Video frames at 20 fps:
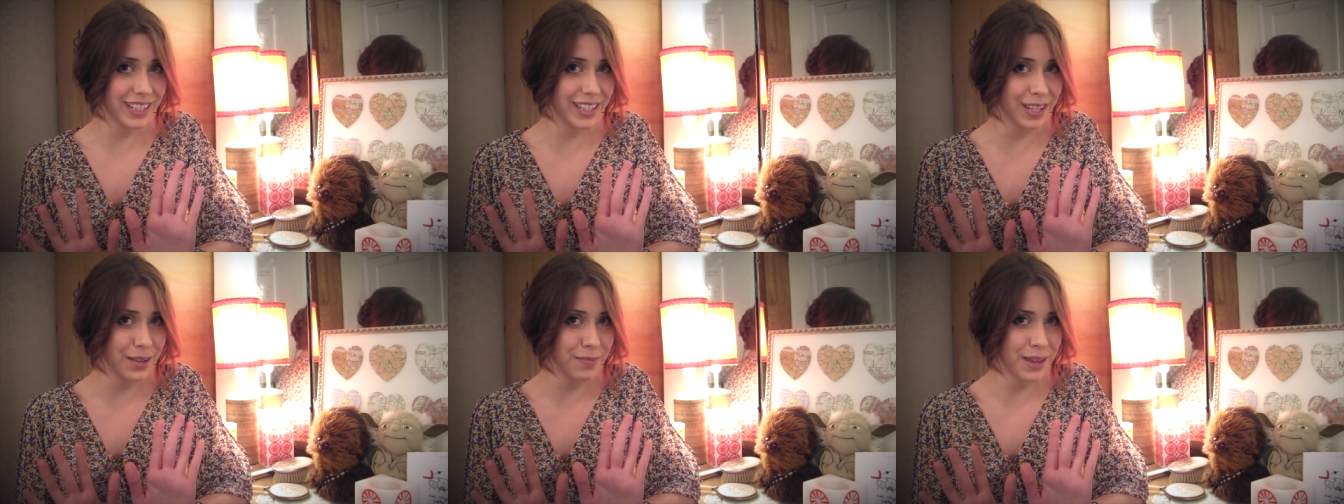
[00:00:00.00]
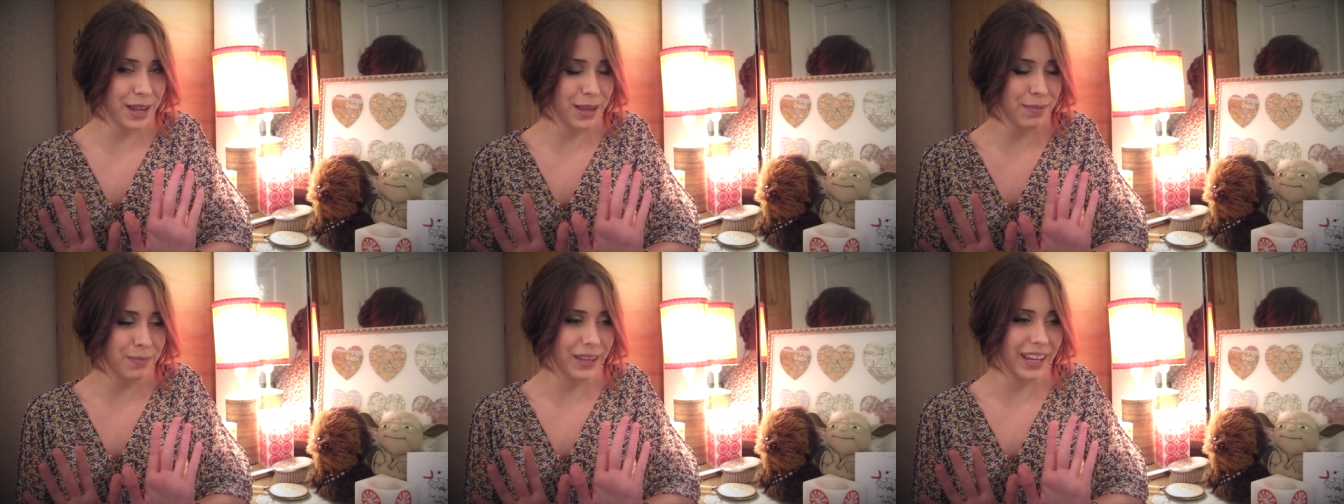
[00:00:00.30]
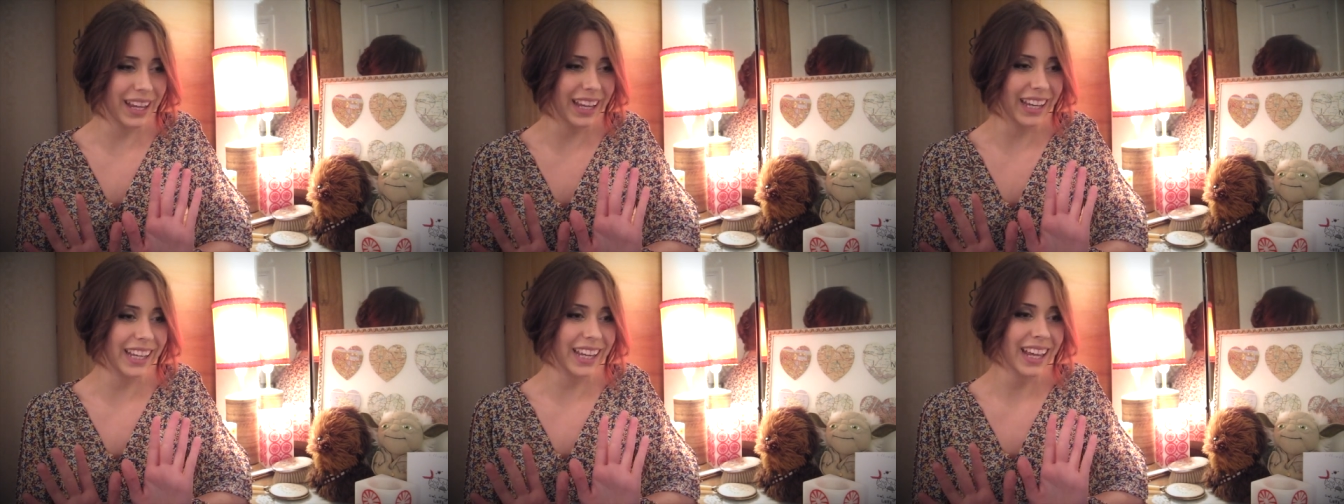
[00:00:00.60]
as it may
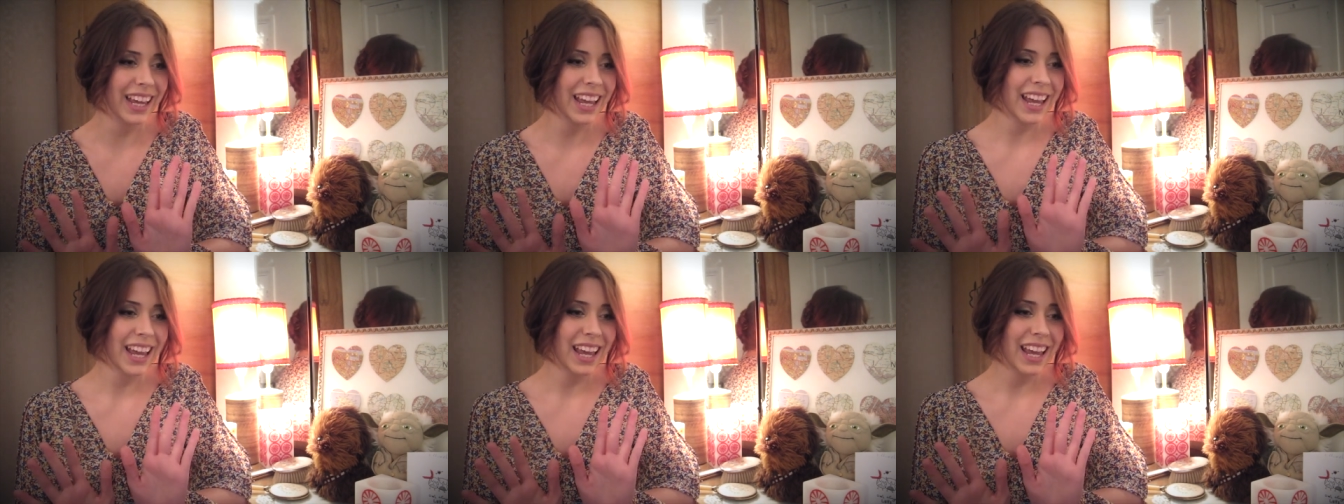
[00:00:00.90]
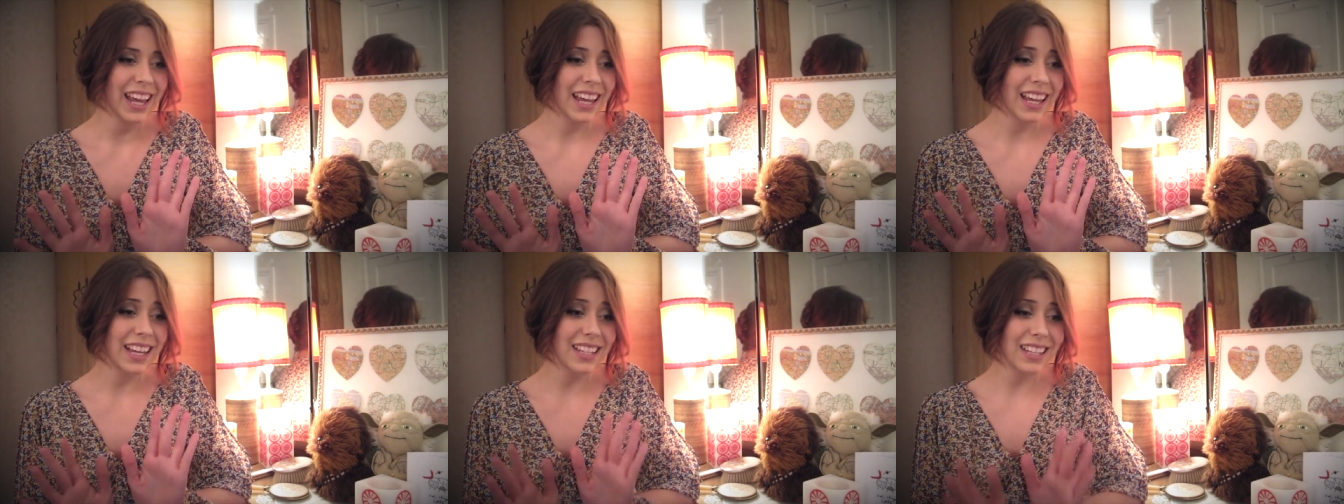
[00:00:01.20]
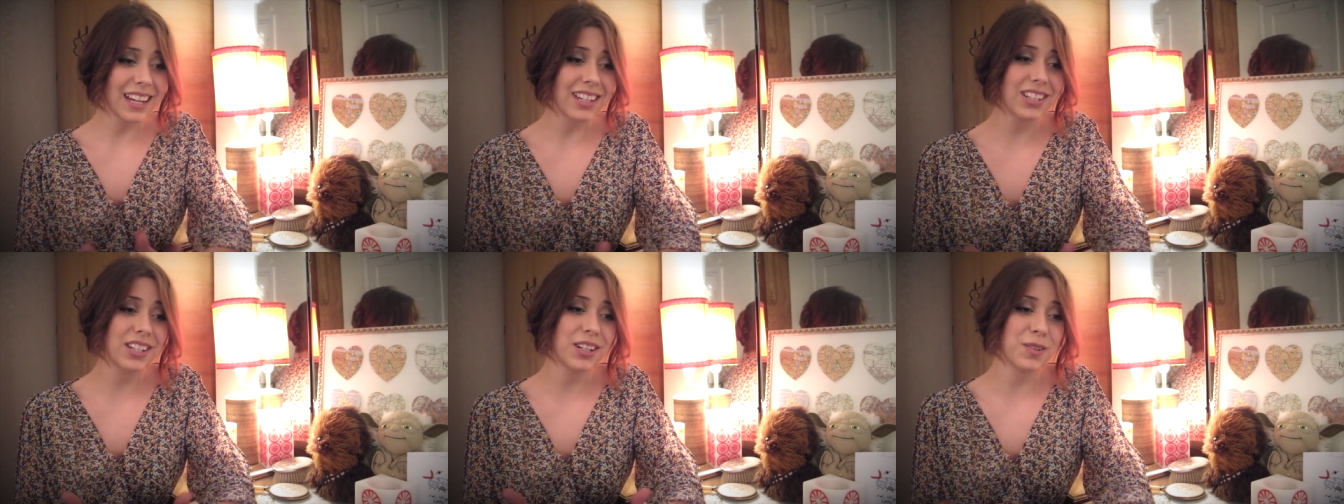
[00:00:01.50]
be, is
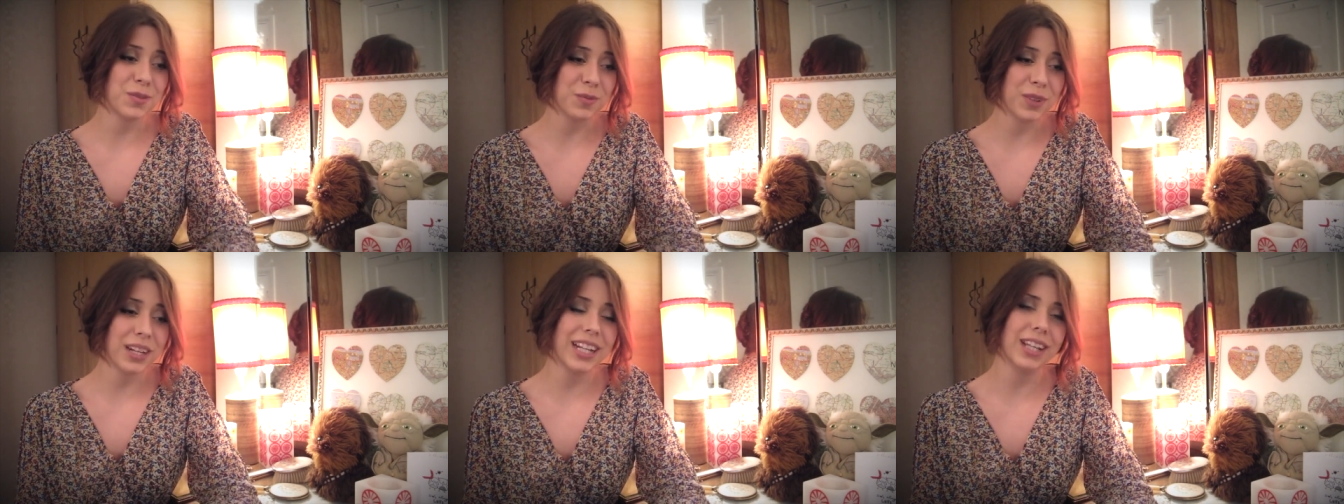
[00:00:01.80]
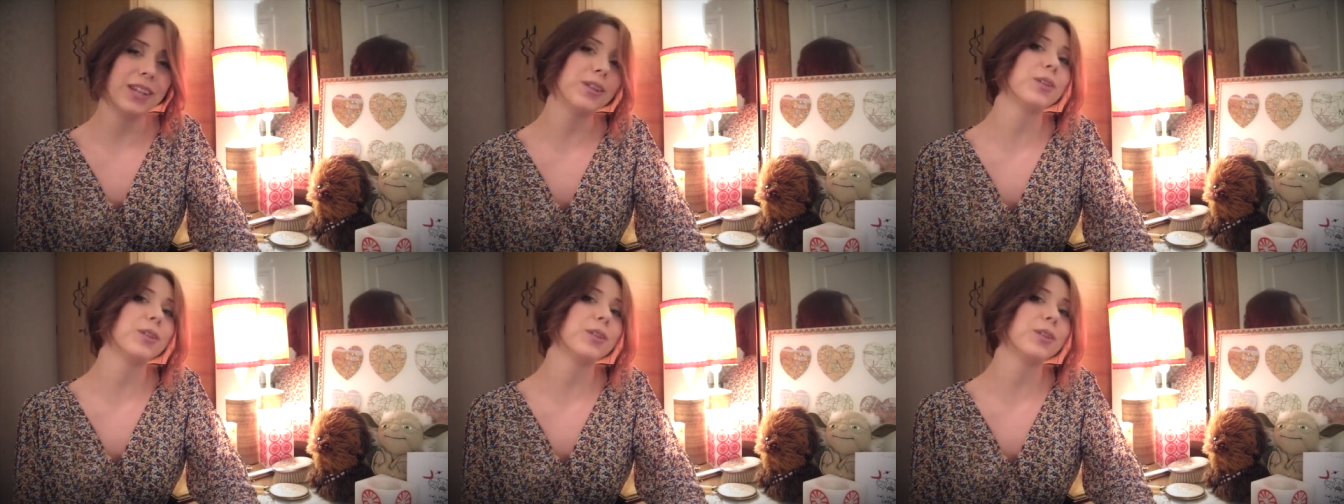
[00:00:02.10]
actually a really